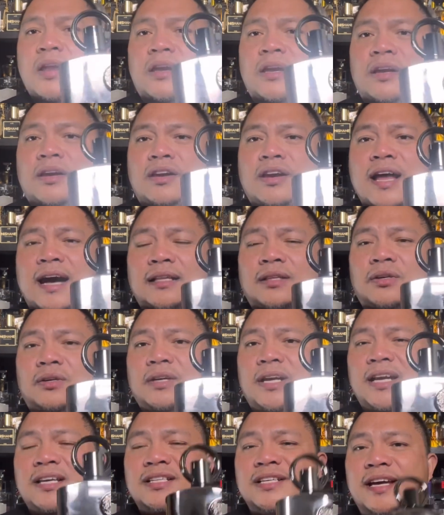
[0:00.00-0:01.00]
not
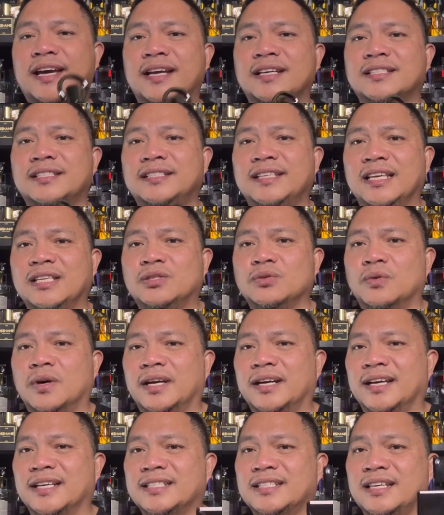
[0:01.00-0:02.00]
only intense, this
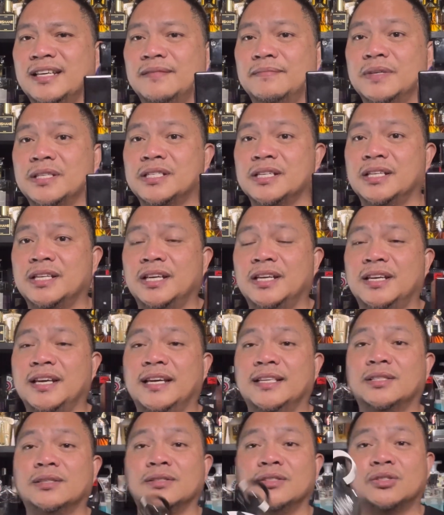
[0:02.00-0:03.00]
one has limited
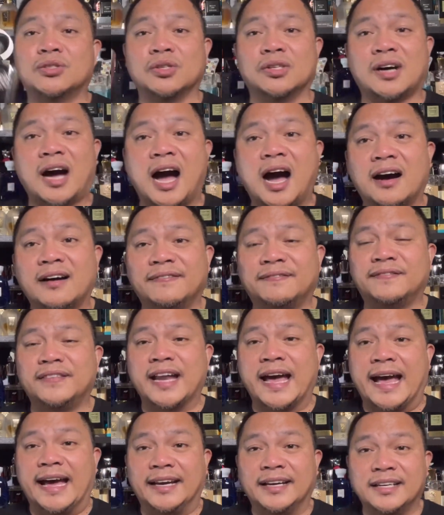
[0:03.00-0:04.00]
edition. So
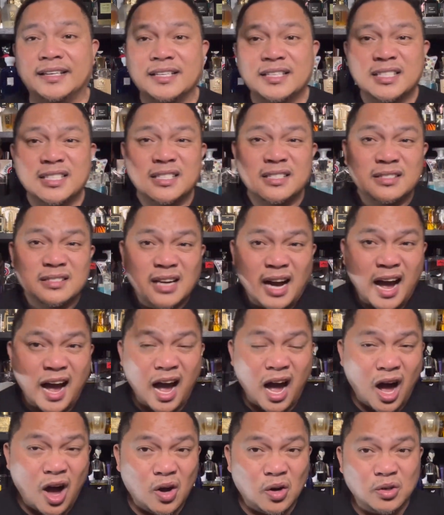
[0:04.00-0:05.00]
Afnan
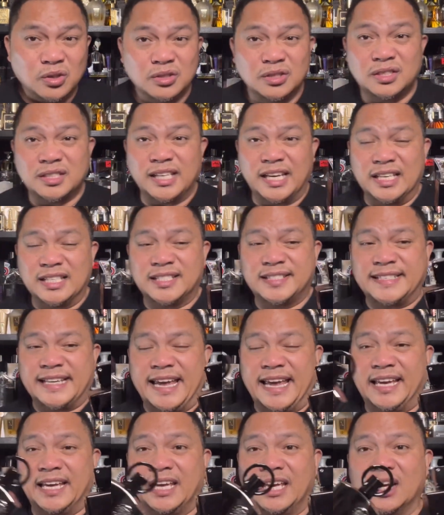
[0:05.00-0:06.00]
house is
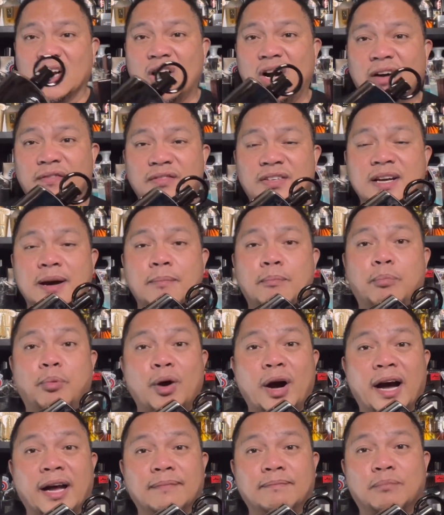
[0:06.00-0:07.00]
taking off the
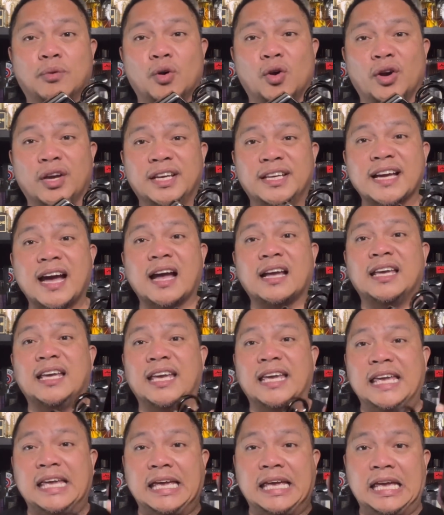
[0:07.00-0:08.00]
bad boy, the
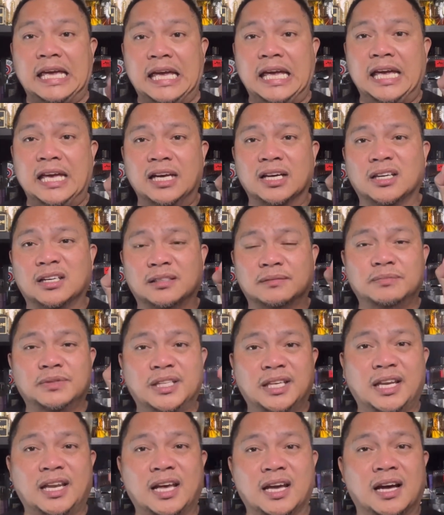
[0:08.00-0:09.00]
king of
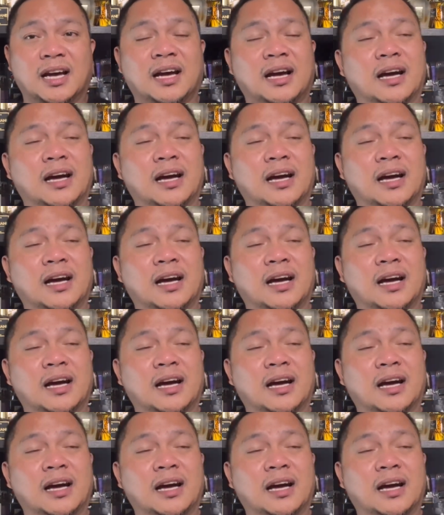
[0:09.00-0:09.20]
the